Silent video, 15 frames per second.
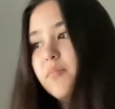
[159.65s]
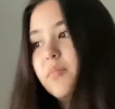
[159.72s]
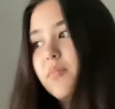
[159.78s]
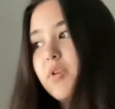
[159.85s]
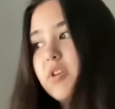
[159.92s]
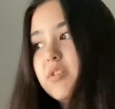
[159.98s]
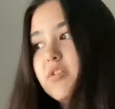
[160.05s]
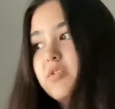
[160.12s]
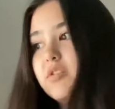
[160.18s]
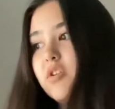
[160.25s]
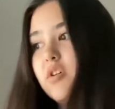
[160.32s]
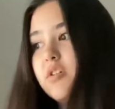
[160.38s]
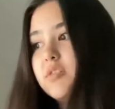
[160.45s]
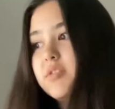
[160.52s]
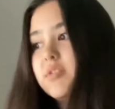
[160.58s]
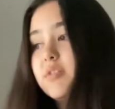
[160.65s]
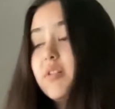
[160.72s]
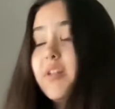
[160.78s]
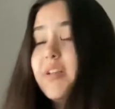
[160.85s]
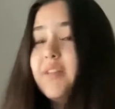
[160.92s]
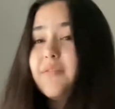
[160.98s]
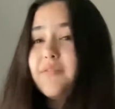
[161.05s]
because our dogs are
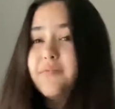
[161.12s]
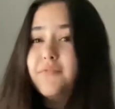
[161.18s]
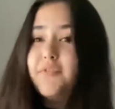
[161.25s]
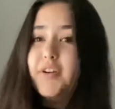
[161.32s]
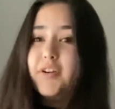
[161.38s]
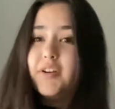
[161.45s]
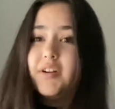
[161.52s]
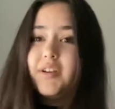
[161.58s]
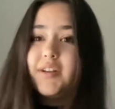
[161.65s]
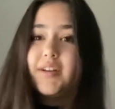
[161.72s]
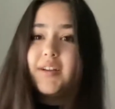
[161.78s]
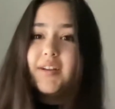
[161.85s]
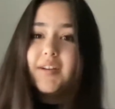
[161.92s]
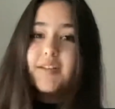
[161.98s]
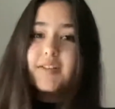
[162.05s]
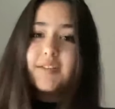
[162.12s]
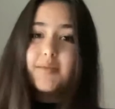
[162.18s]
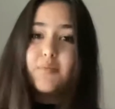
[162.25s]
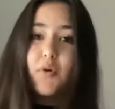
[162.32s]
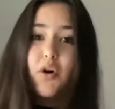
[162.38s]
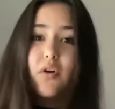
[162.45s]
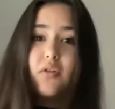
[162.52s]
like very
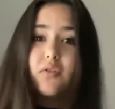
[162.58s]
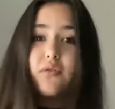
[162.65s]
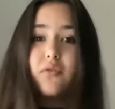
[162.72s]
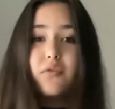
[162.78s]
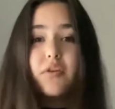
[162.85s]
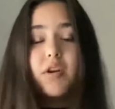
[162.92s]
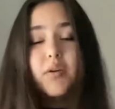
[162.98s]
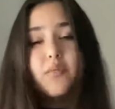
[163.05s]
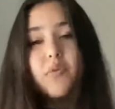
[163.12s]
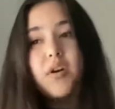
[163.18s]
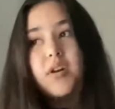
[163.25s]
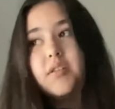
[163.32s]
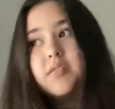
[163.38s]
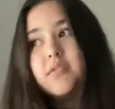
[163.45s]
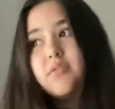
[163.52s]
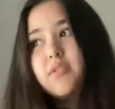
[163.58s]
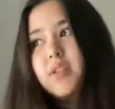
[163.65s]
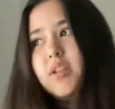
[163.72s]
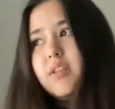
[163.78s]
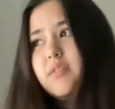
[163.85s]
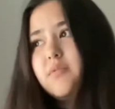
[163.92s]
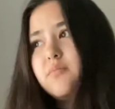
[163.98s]
small. Corey was
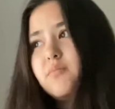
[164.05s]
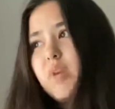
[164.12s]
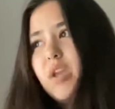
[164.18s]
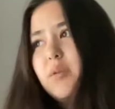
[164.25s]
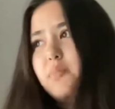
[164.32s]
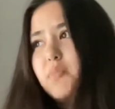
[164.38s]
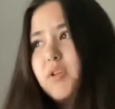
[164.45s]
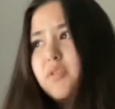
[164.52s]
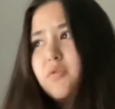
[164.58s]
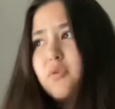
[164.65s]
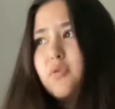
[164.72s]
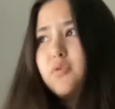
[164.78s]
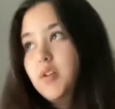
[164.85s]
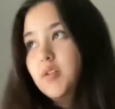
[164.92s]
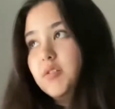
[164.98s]
only 8 months old.